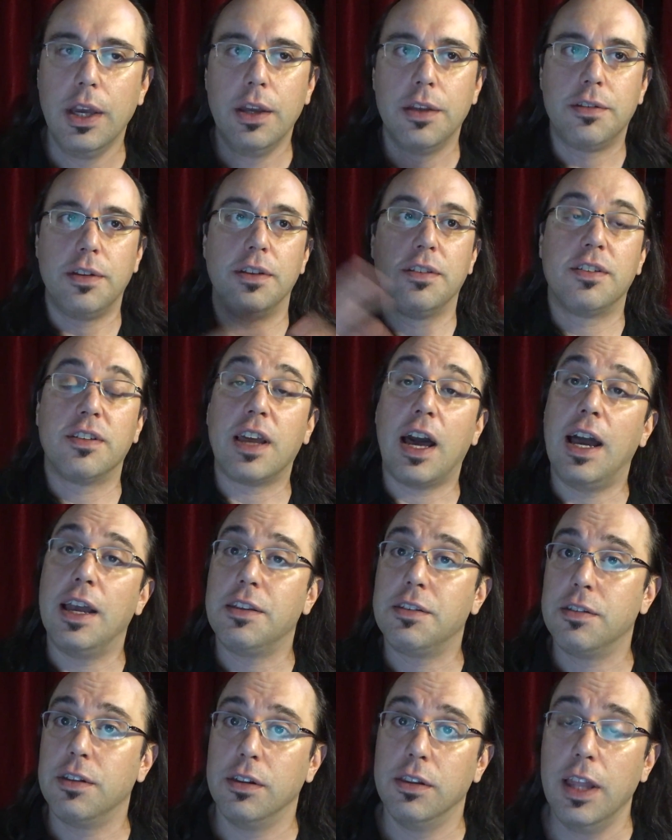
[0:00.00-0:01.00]
Since
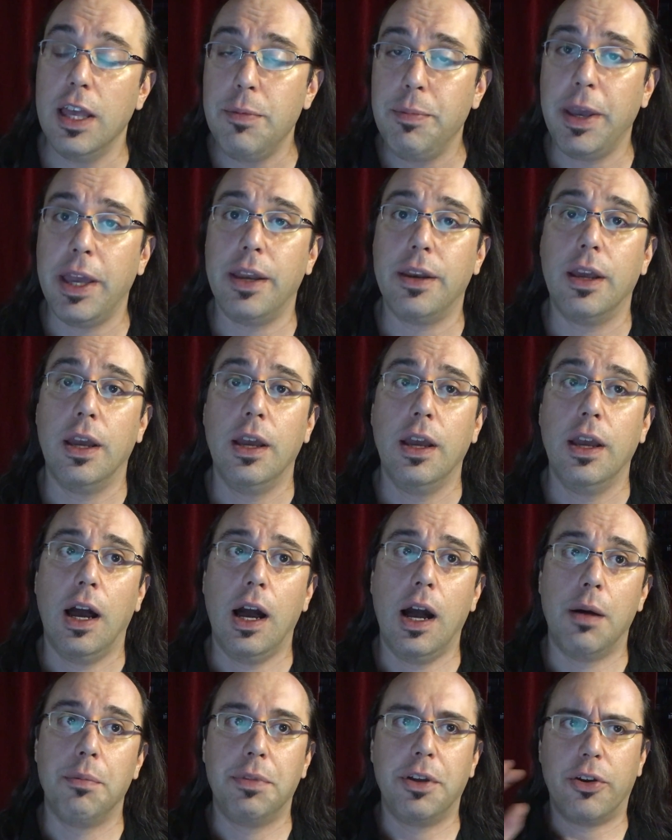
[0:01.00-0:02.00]
sky's the limit,
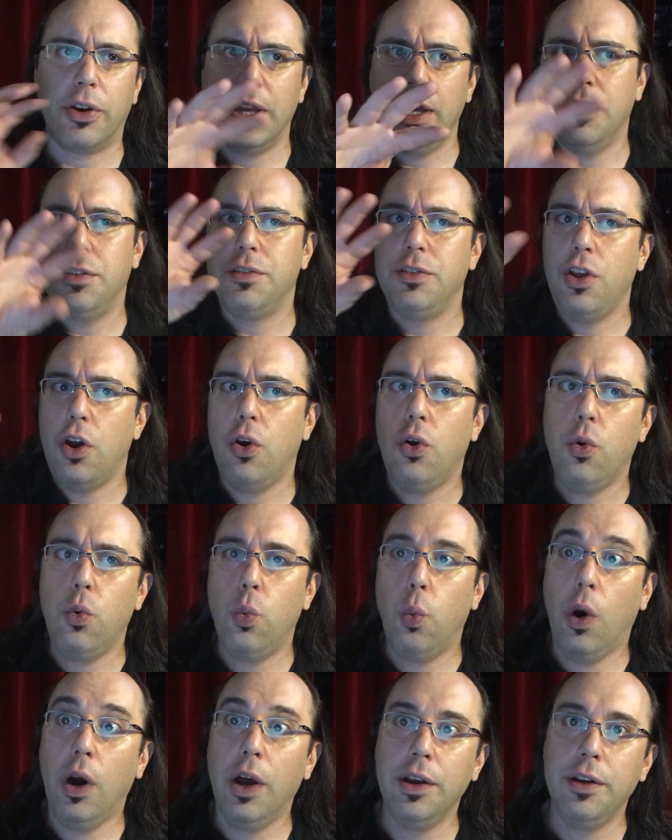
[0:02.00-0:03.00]
there is no
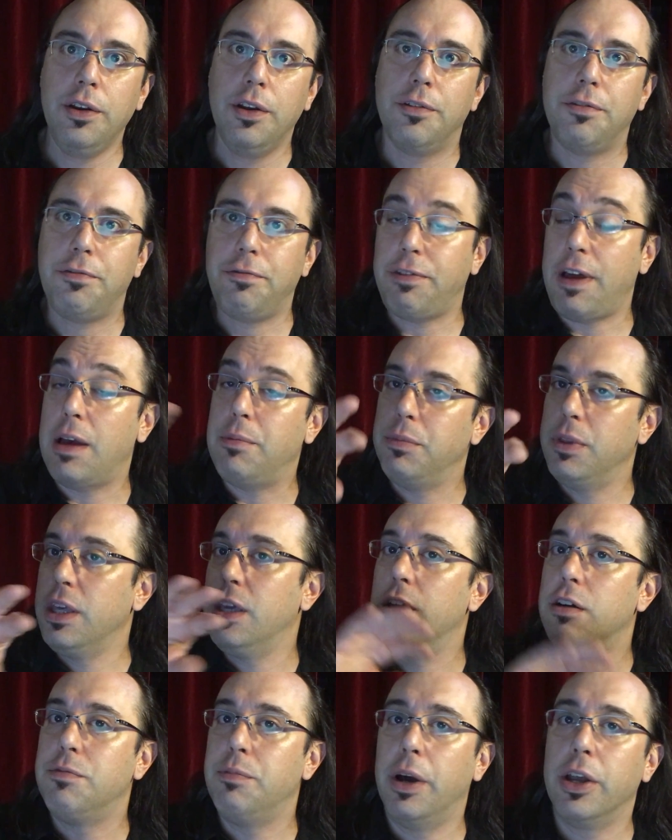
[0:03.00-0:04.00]
one family
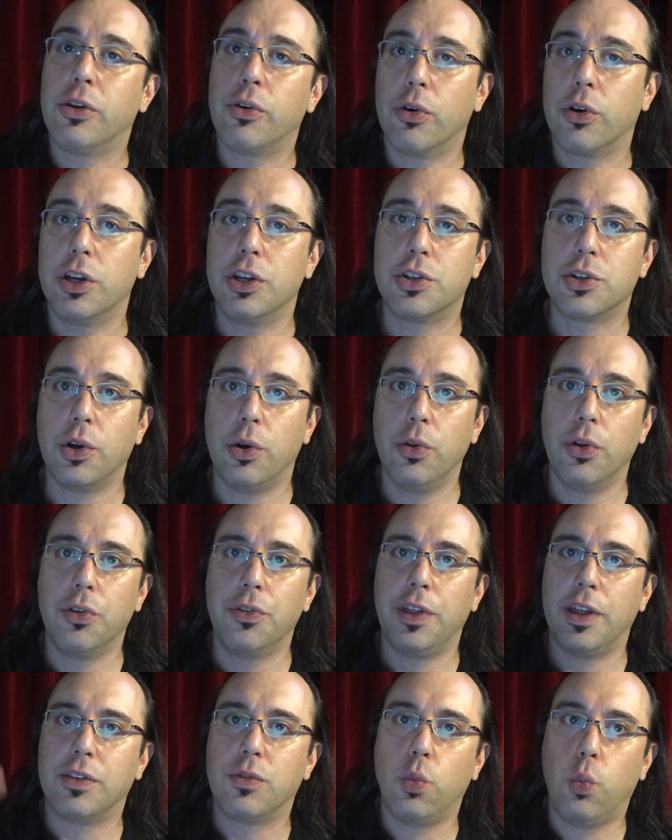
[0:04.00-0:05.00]
of microcontroller
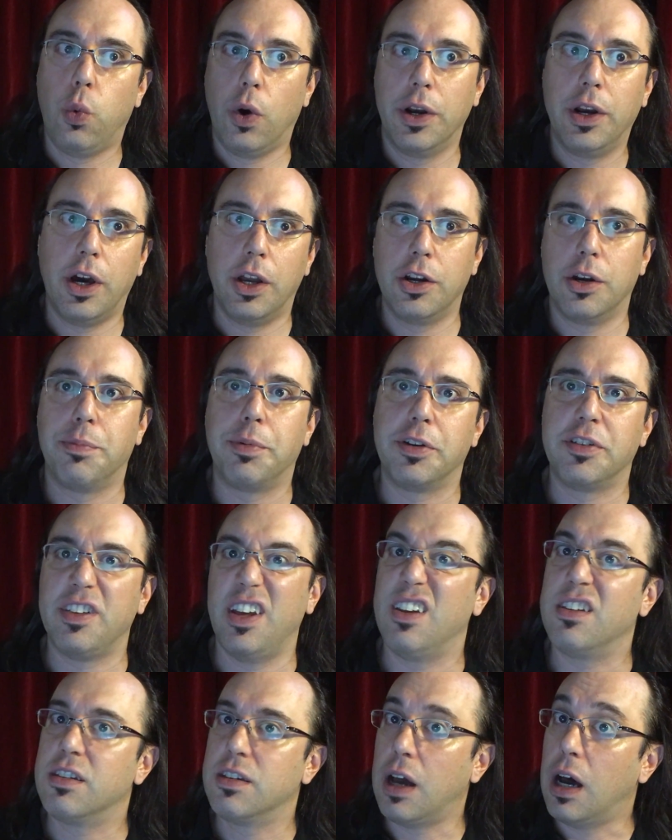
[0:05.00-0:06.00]
that's
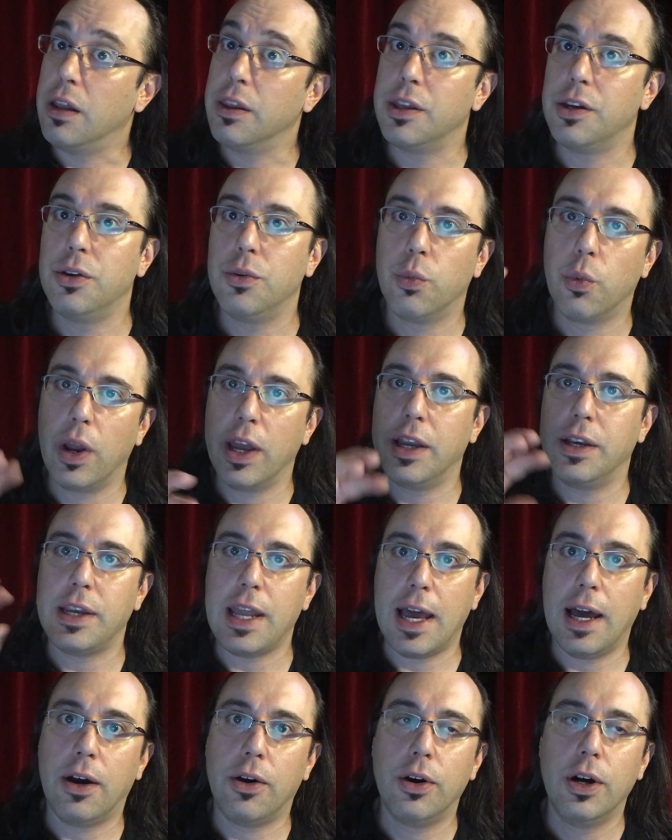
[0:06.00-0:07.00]
100% solid right
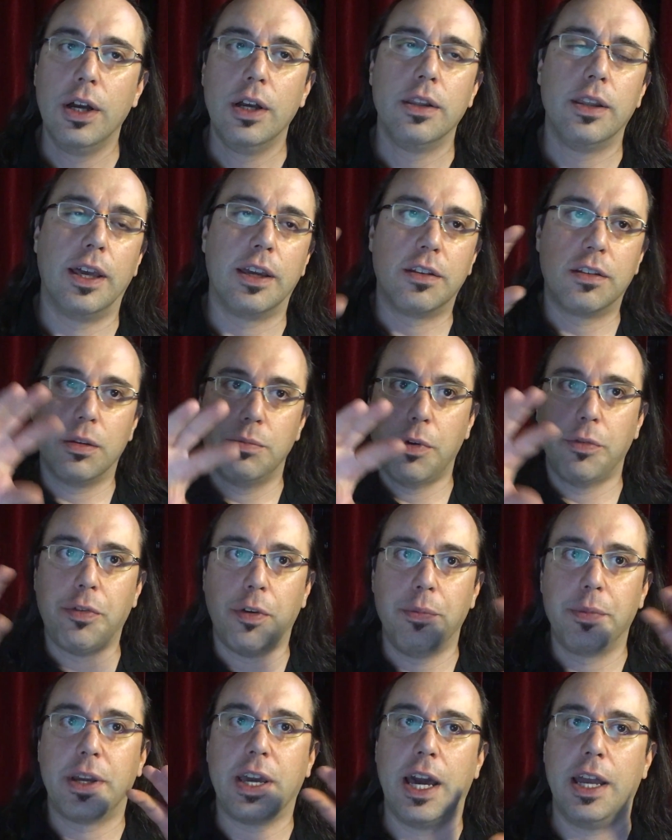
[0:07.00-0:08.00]
now. Like, some of
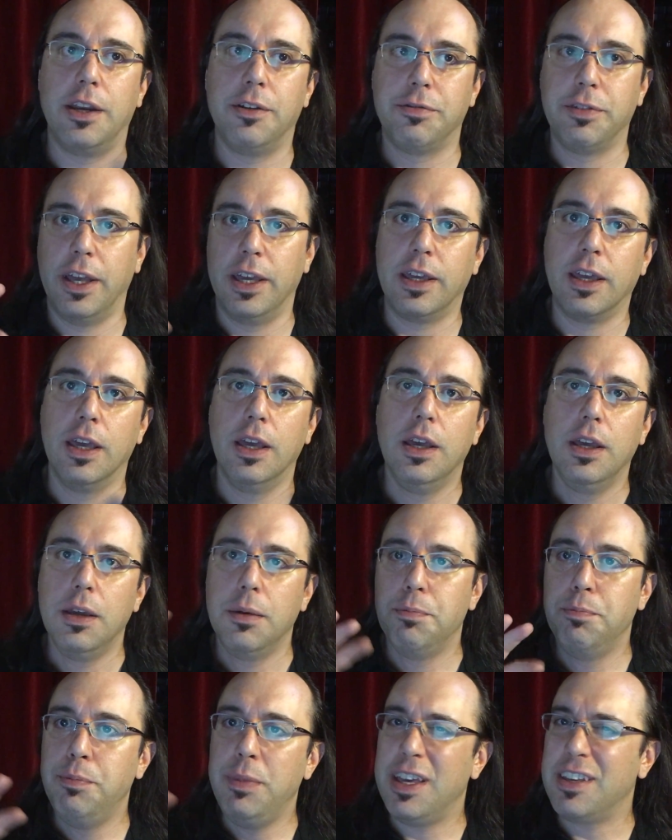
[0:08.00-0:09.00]
them kind of like
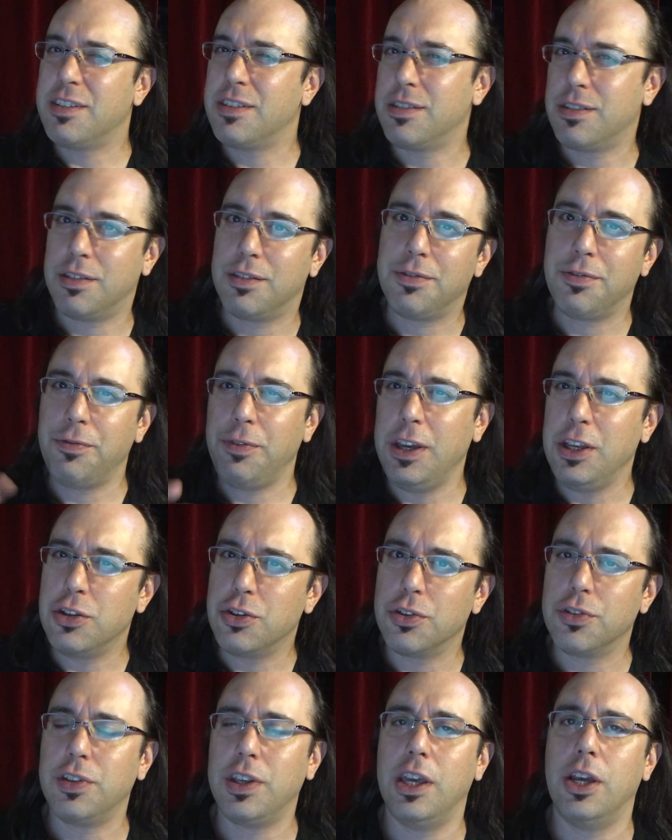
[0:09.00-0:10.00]
miss
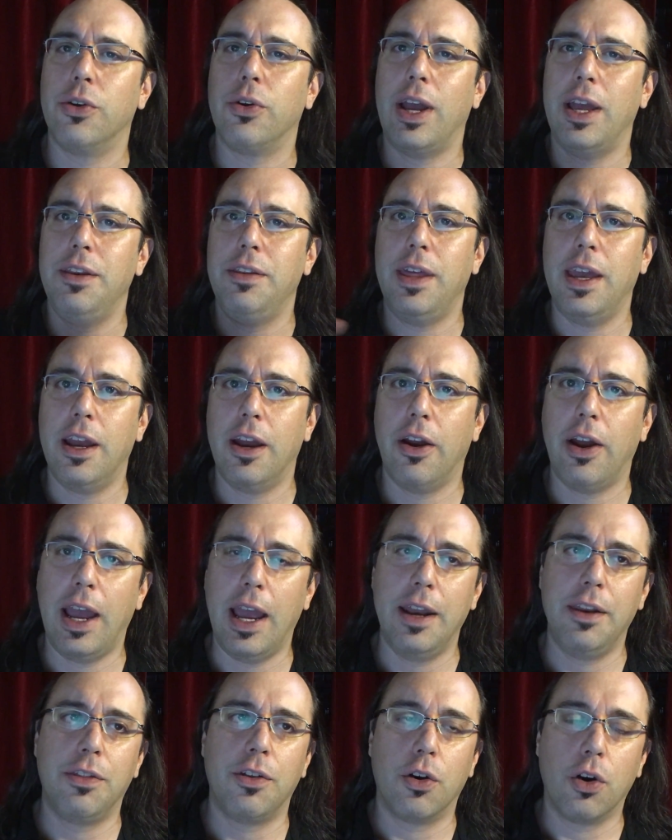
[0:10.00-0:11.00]
features here and there,
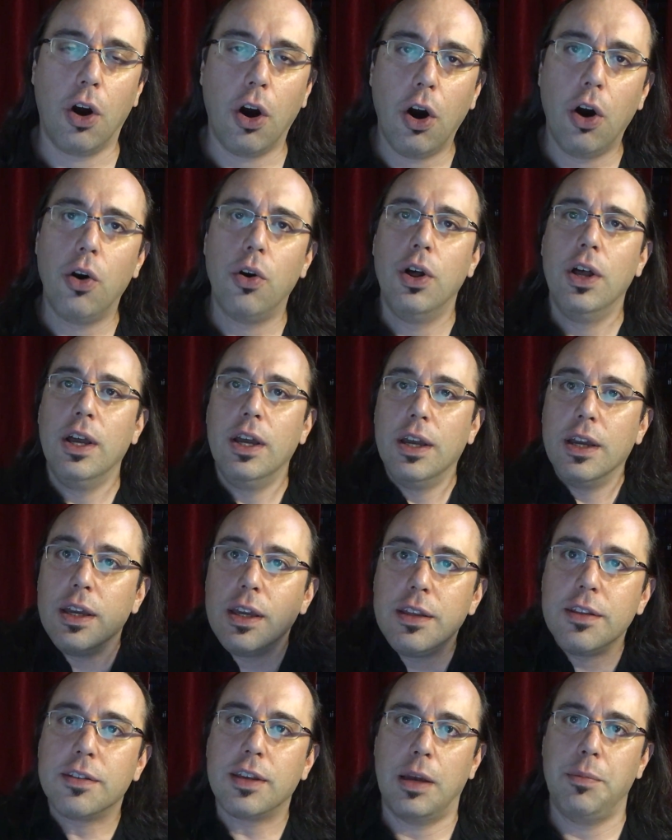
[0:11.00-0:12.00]
and they're all
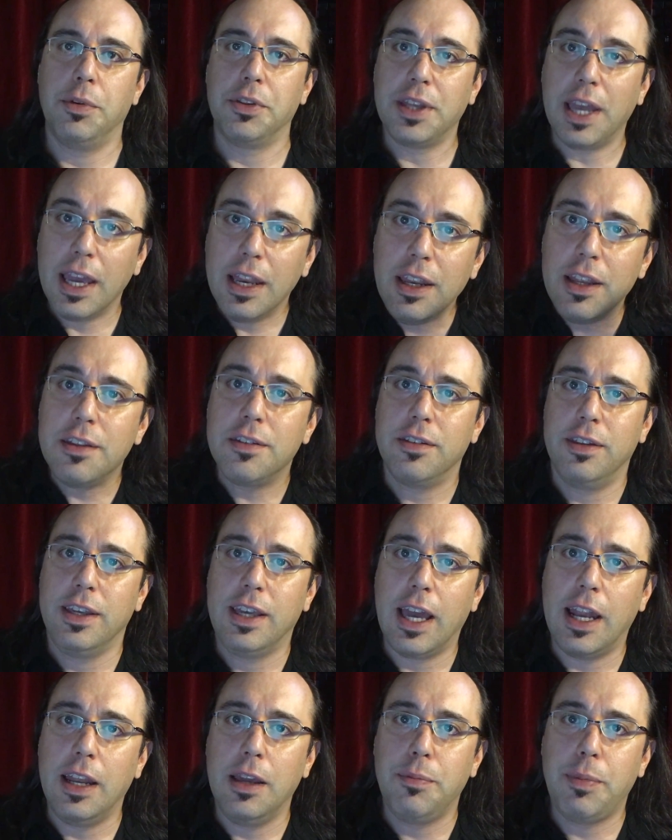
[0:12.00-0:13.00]
simultaneously
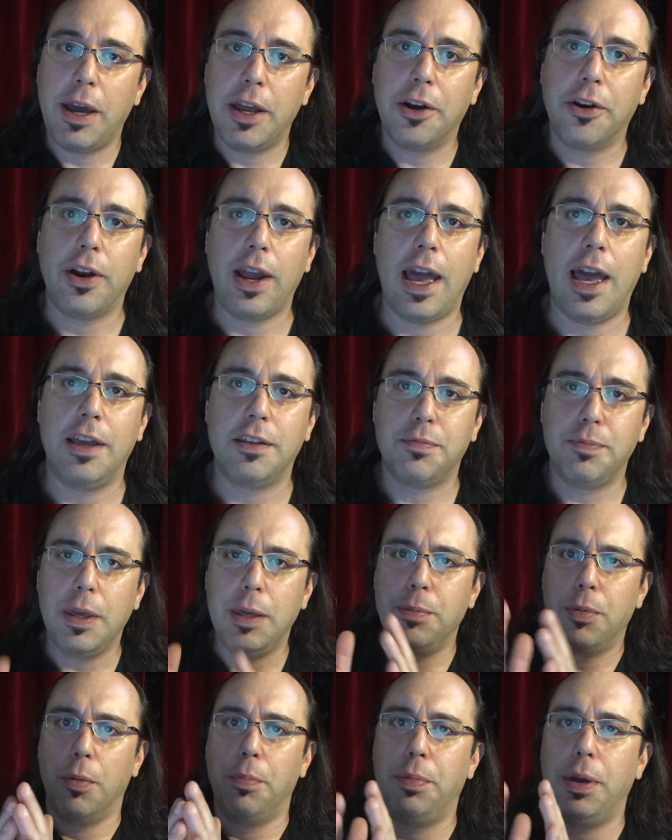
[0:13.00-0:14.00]
getting better as
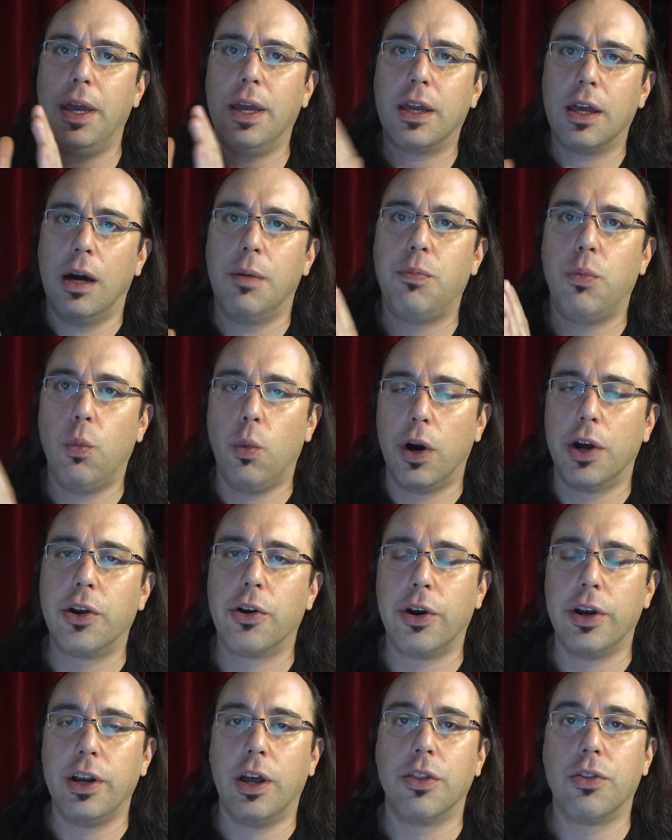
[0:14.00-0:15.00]
people pick up one
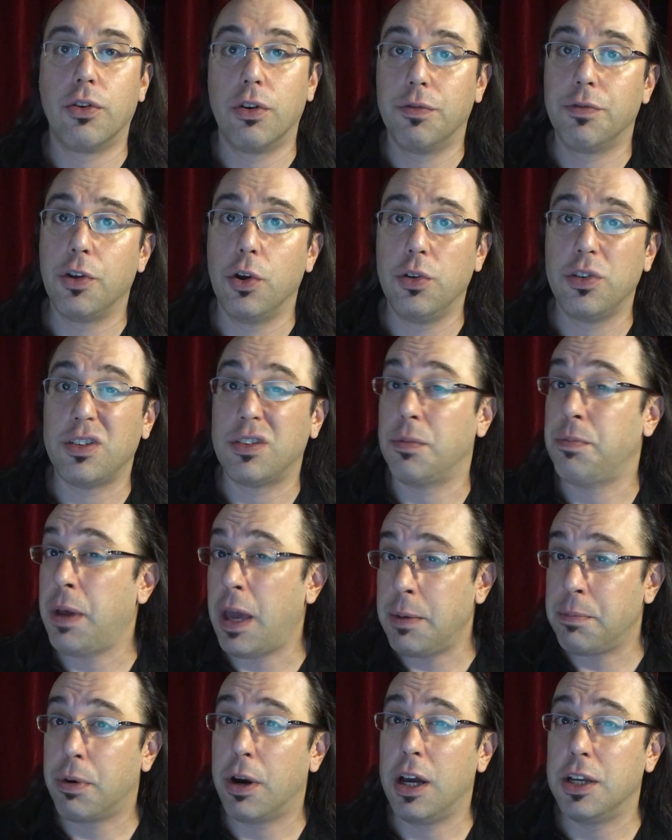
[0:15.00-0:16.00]
or another of those as a
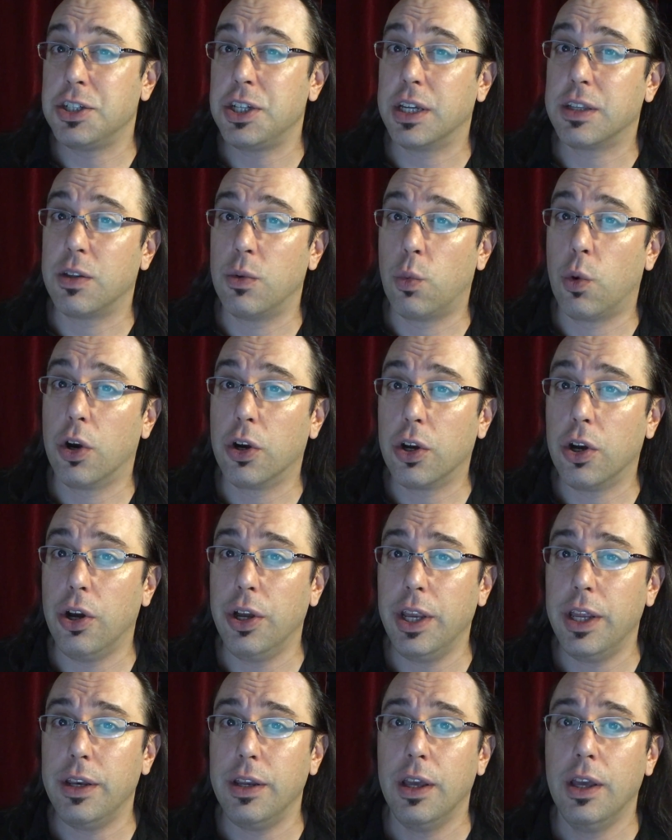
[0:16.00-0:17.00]
pet project and work
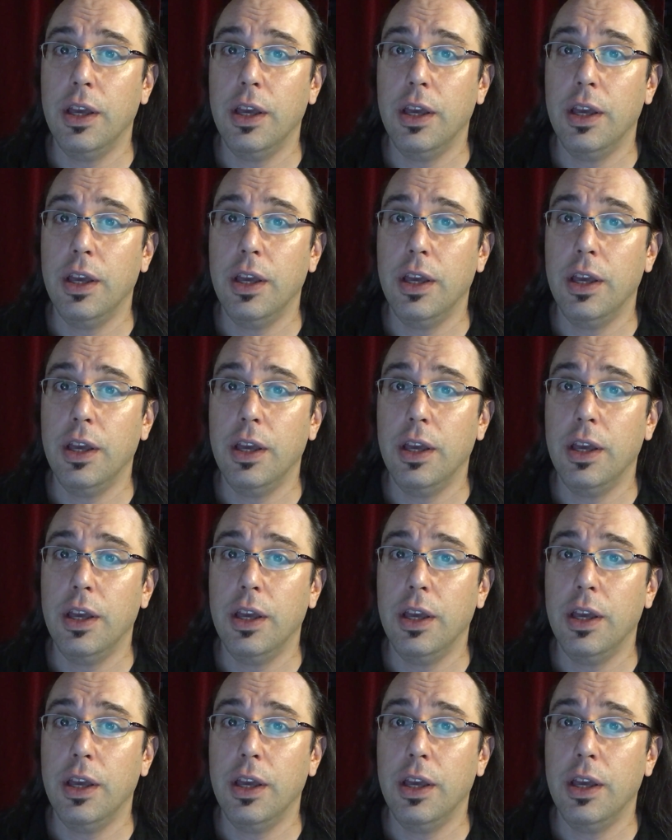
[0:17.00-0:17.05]
on it.